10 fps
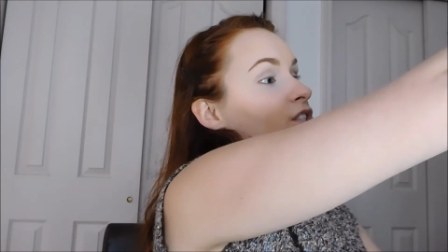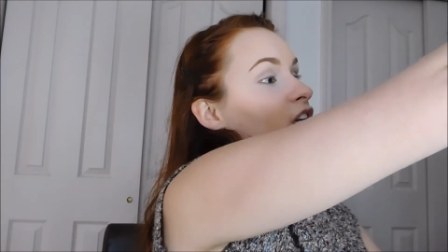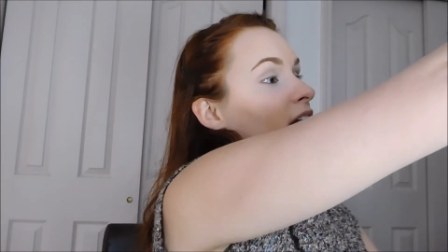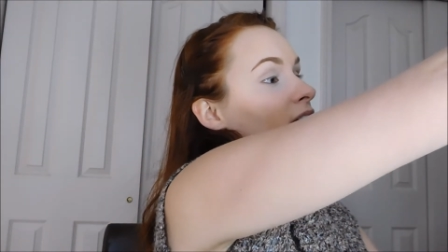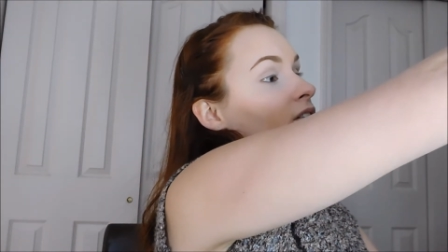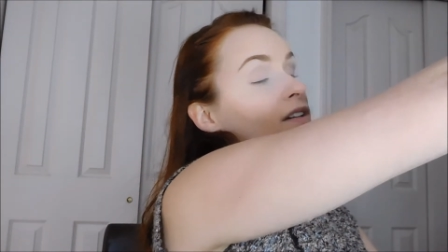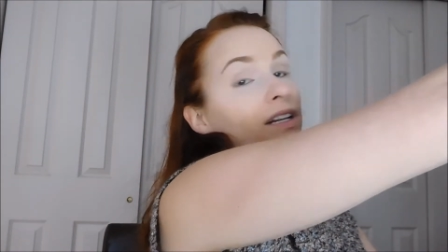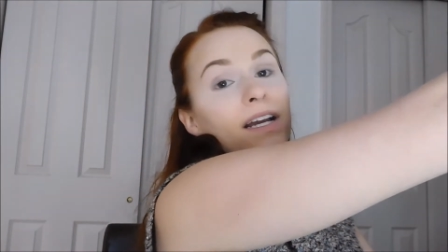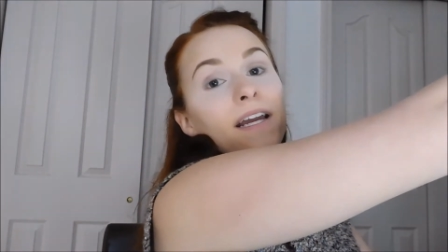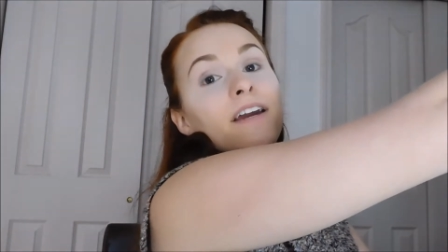
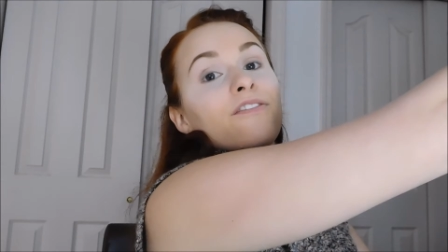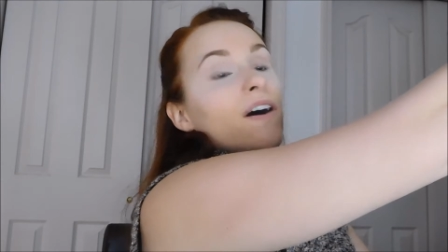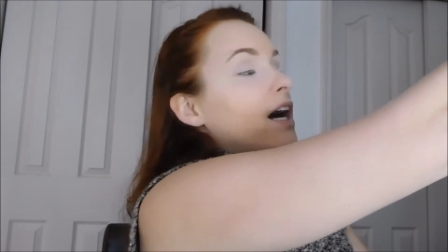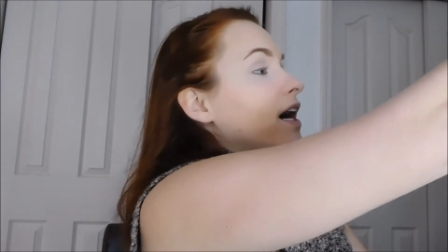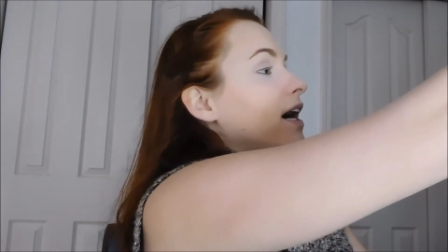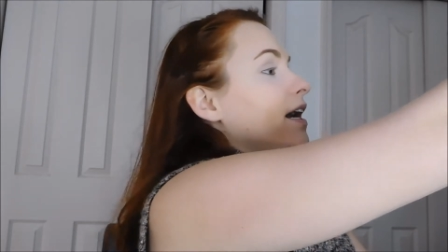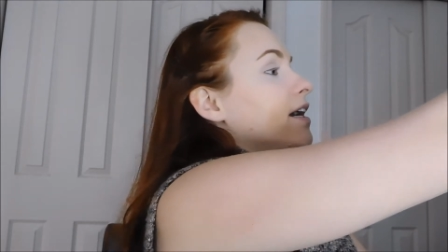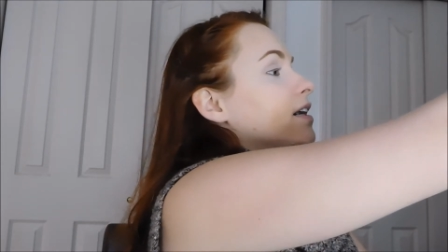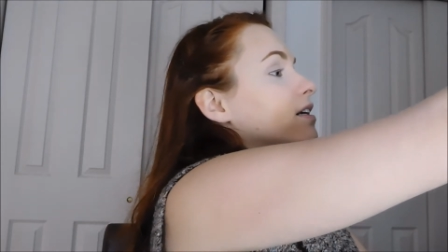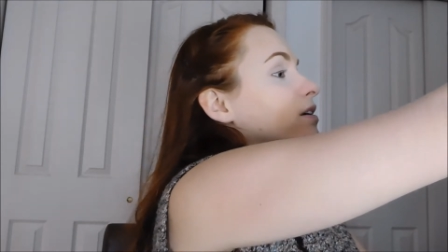channel if
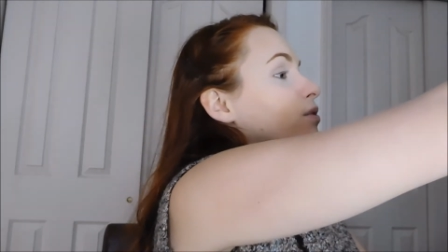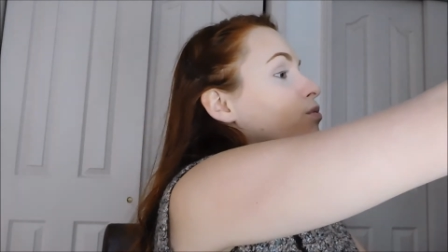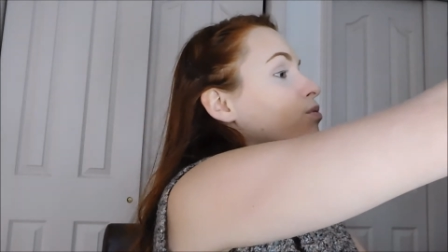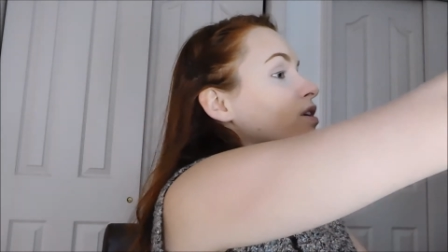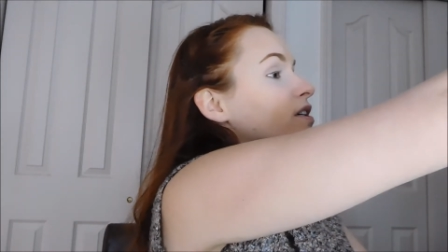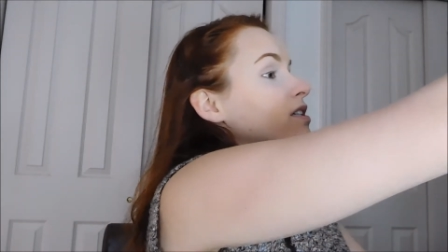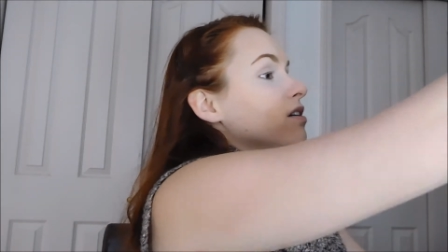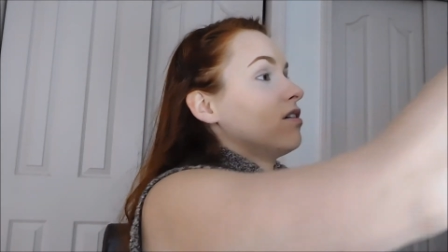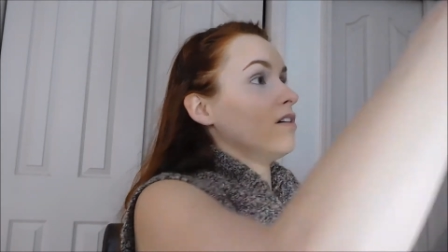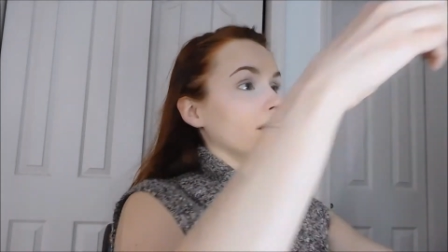I weren't
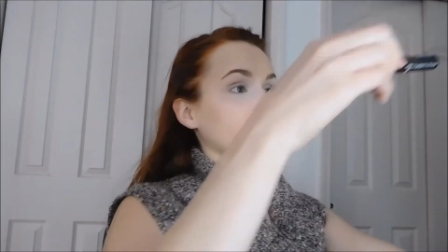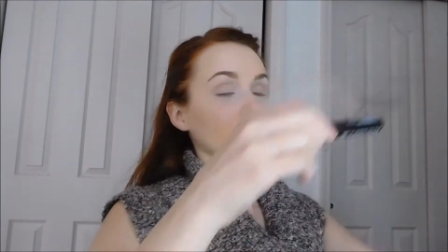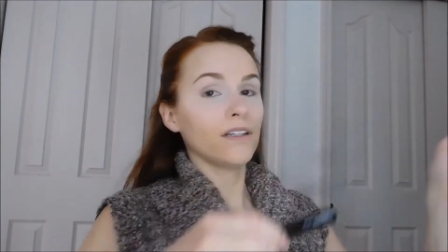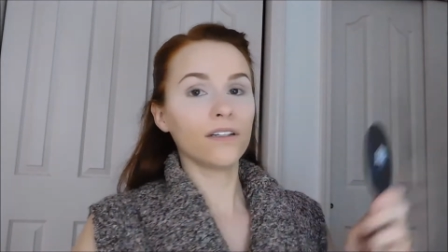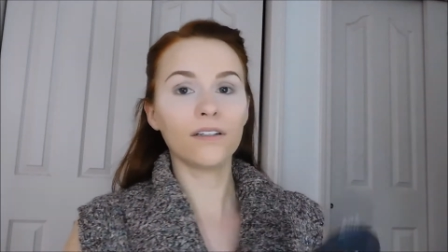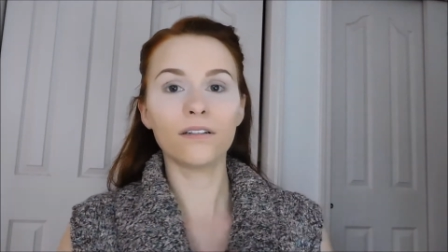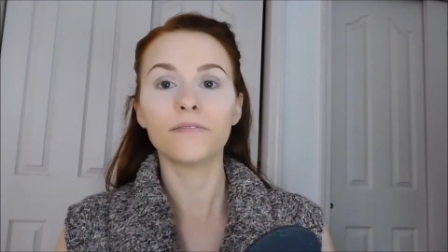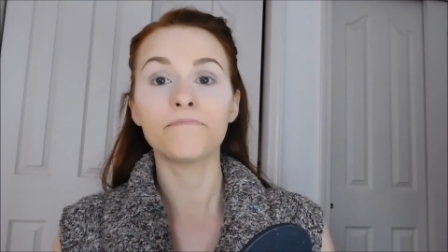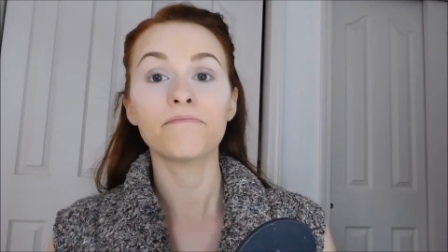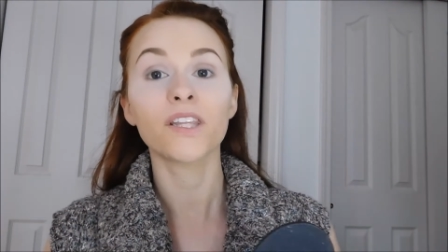on
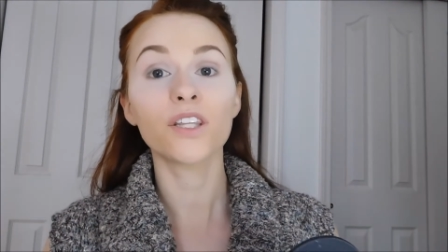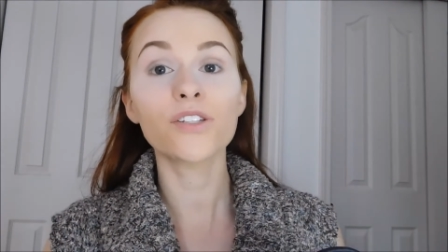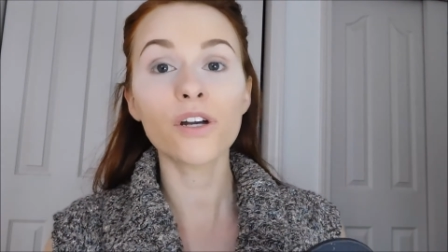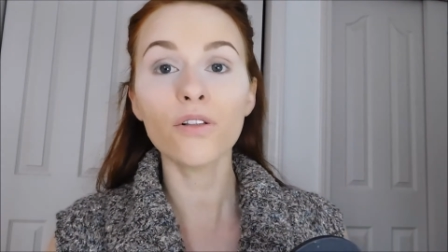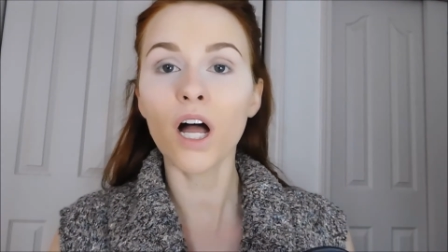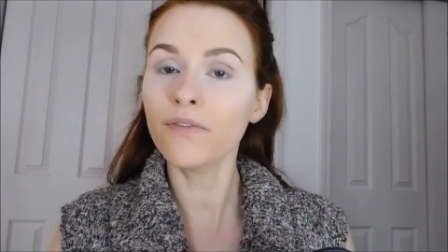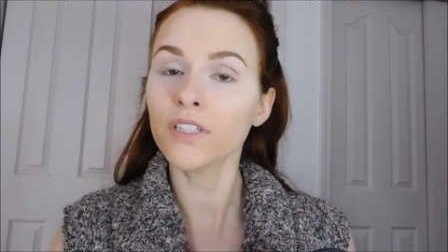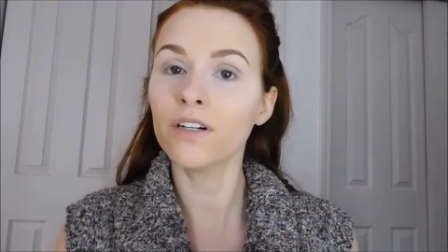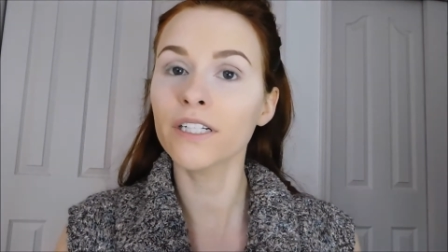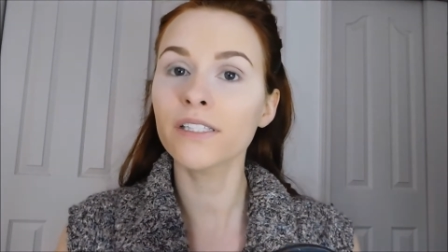the Zoloft,
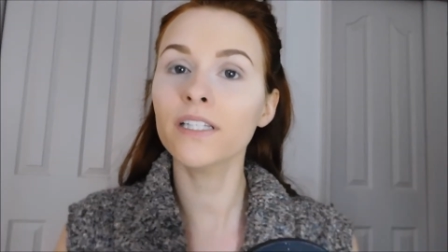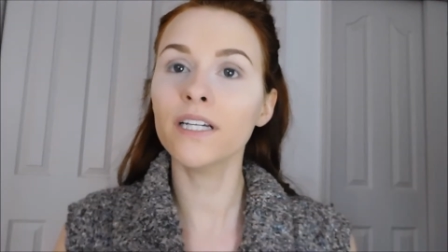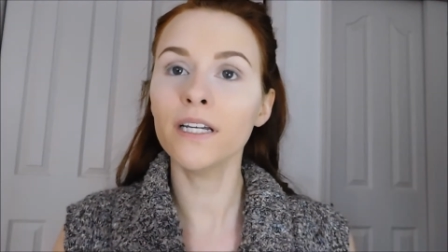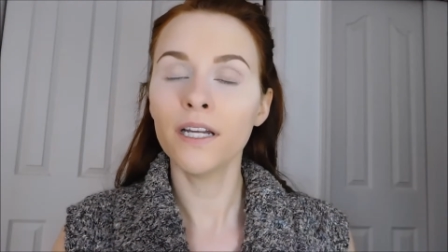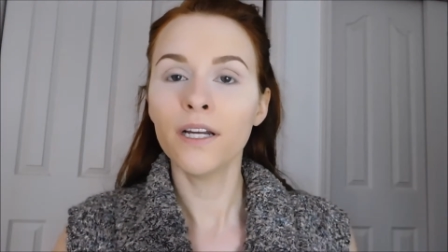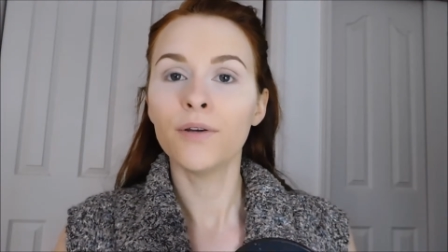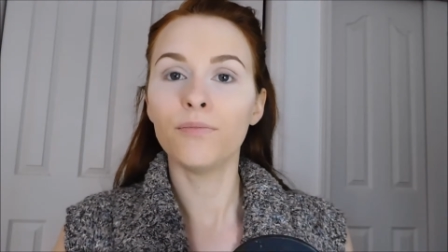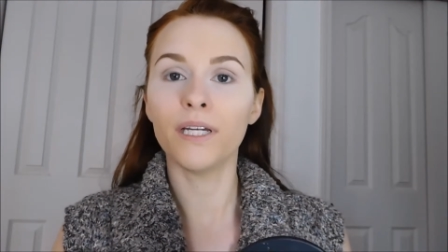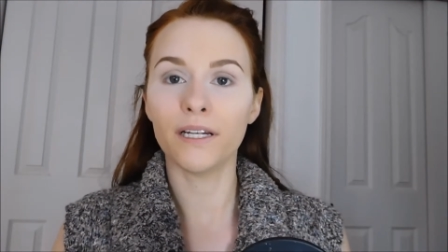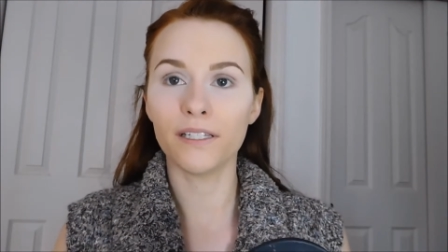honestly,
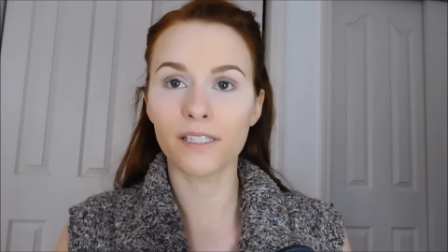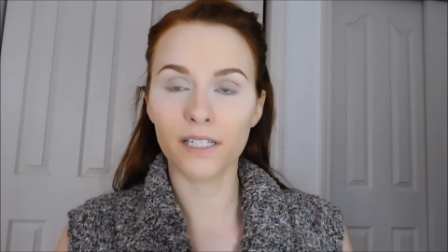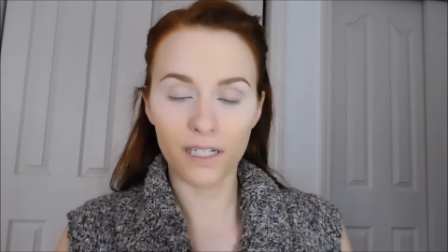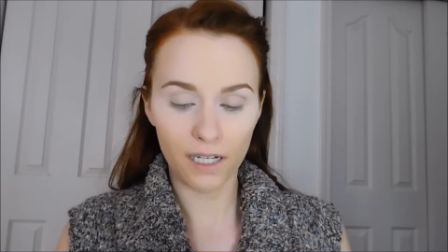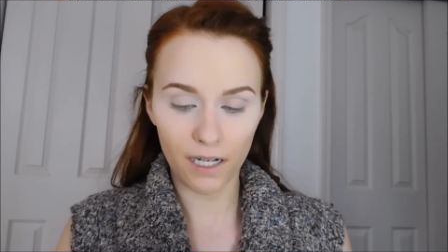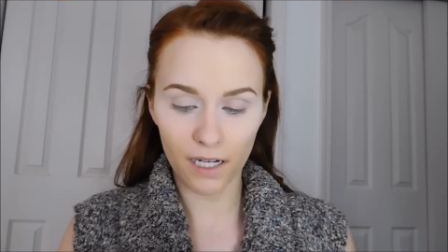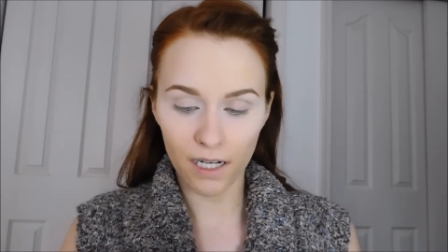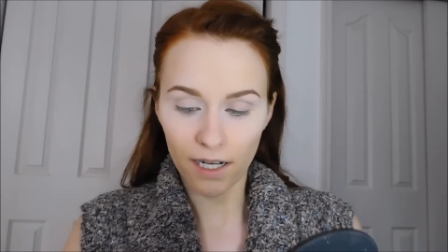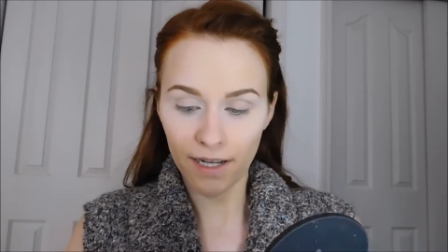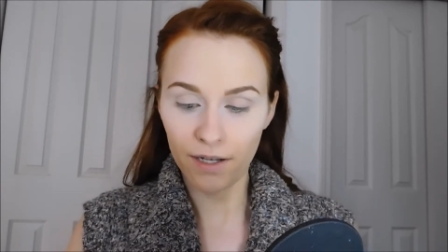because
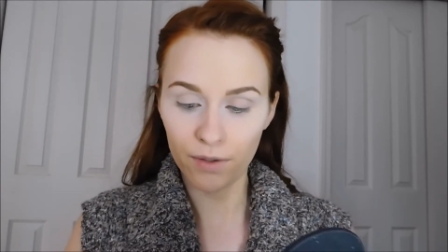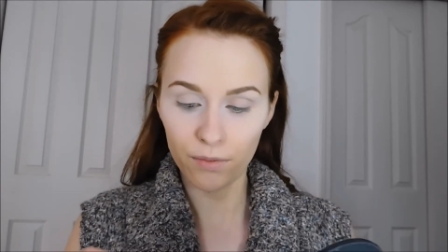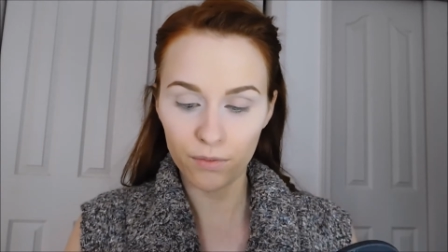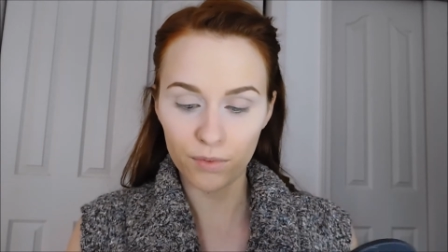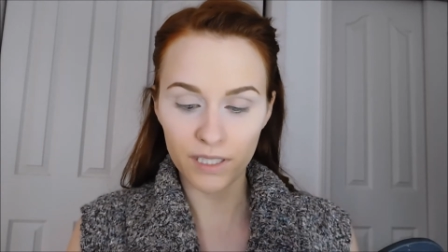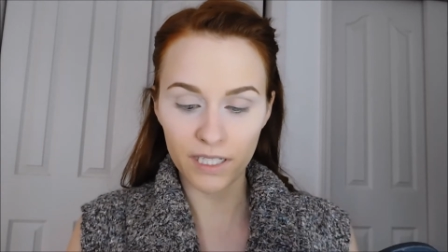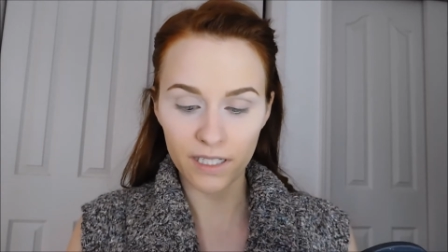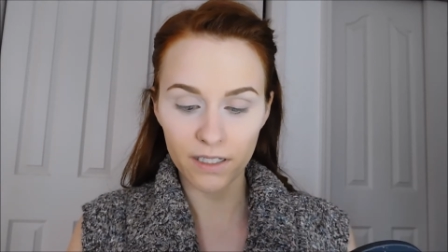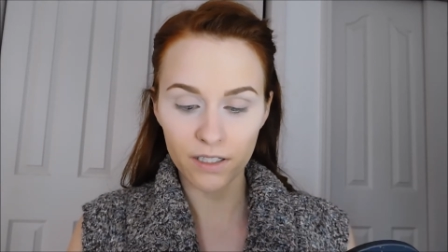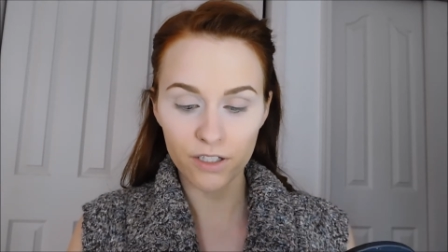I would
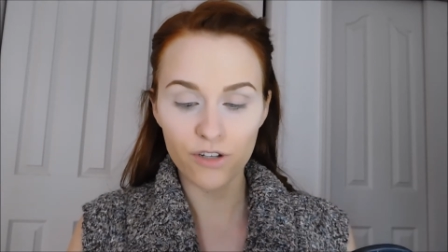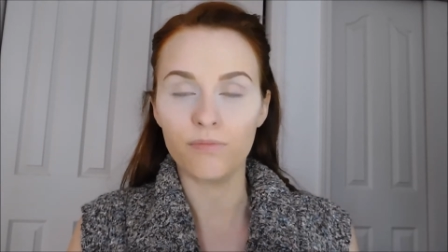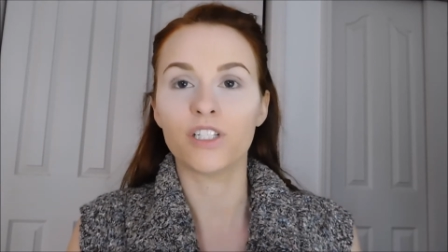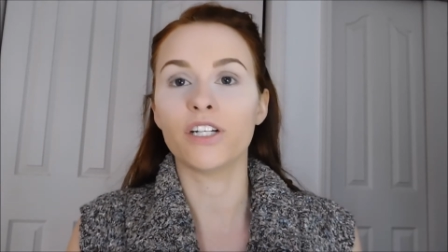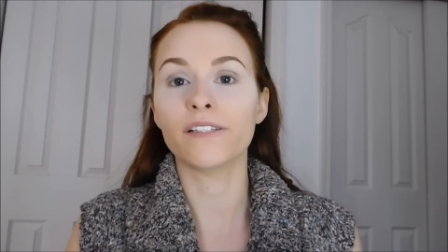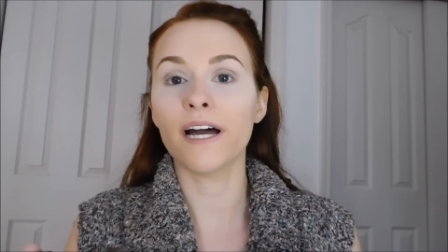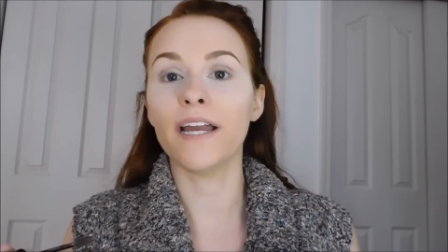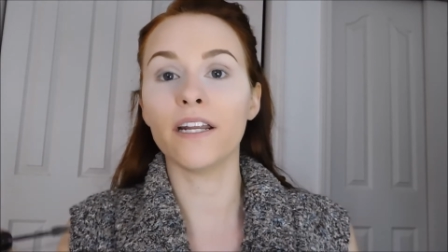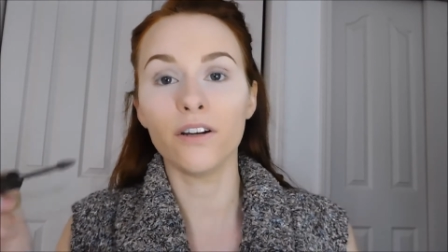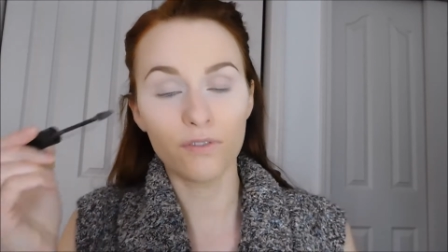get too much
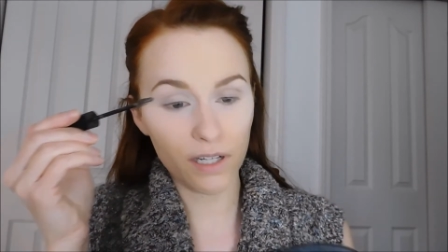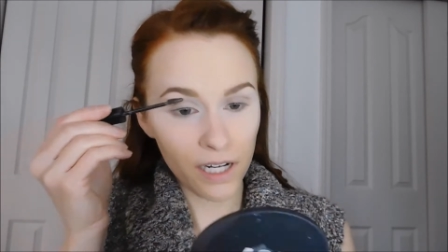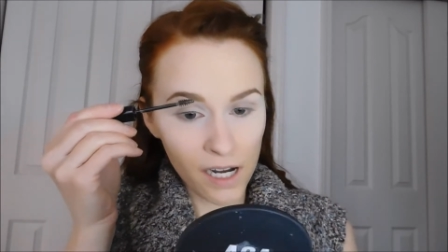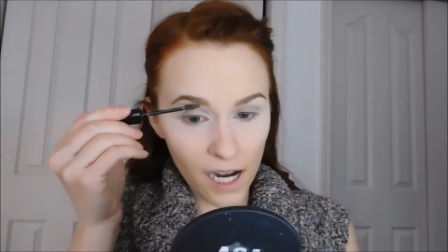anxiety over it.